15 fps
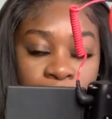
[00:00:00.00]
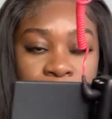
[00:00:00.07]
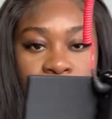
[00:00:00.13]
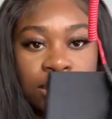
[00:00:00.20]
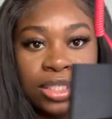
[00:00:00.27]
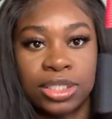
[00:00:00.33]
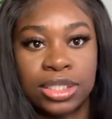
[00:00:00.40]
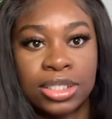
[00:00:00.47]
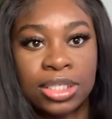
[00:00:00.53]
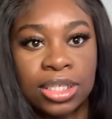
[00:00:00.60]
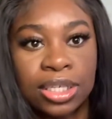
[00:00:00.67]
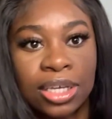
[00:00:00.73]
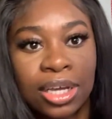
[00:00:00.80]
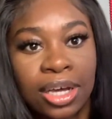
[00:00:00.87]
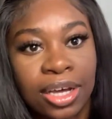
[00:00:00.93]
this is
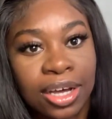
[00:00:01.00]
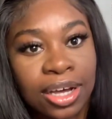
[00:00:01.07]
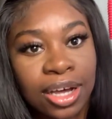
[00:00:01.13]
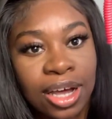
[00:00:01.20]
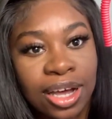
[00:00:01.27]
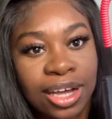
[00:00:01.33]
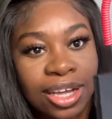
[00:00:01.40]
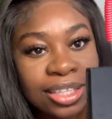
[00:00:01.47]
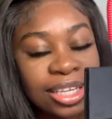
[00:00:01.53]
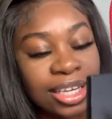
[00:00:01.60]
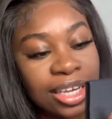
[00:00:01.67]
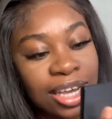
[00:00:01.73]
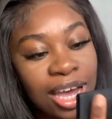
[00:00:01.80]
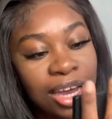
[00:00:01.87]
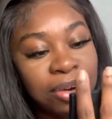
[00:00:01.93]

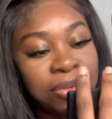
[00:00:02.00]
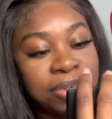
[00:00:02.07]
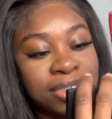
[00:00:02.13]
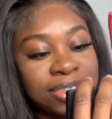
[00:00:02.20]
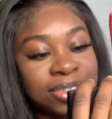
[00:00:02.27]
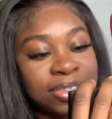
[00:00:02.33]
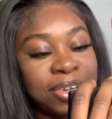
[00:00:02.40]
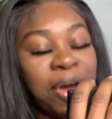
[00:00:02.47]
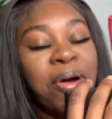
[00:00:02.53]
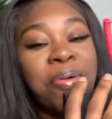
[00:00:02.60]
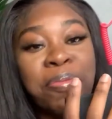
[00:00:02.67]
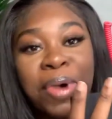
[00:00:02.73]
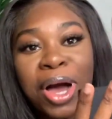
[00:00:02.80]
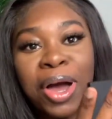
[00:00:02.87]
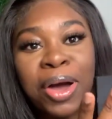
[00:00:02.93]
I don't want to show y'all
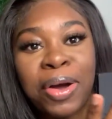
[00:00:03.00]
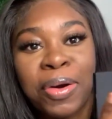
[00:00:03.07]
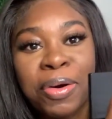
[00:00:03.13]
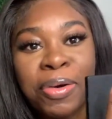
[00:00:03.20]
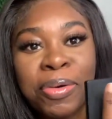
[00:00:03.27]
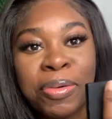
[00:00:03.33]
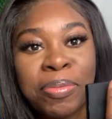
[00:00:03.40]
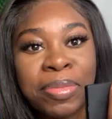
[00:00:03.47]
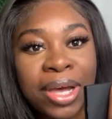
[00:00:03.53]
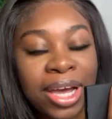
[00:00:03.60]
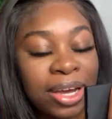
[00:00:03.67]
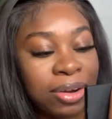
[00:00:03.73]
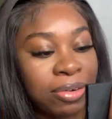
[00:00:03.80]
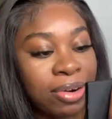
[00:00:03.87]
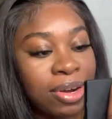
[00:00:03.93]
my whole
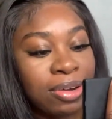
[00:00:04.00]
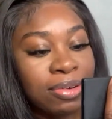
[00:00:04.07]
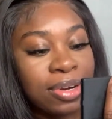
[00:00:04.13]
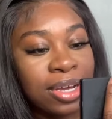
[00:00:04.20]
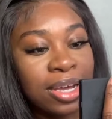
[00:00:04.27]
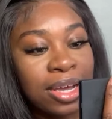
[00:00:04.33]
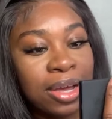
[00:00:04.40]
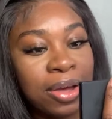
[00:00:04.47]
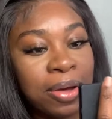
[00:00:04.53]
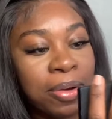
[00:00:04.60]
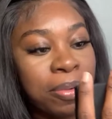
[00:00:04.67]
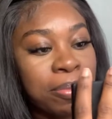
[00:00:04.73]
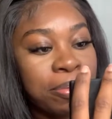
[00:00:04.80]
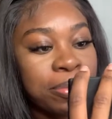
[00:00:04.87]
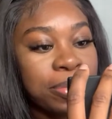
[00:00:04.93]
background,
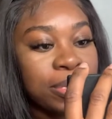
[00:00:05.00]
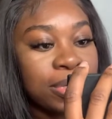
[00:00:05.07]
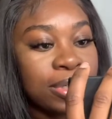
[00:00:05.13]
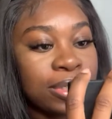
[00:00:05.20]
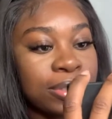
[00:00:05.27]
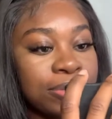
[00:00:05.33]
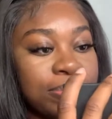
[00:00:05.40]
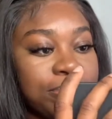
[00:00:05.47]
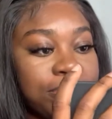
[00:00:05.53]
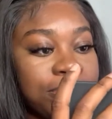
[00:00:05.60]
but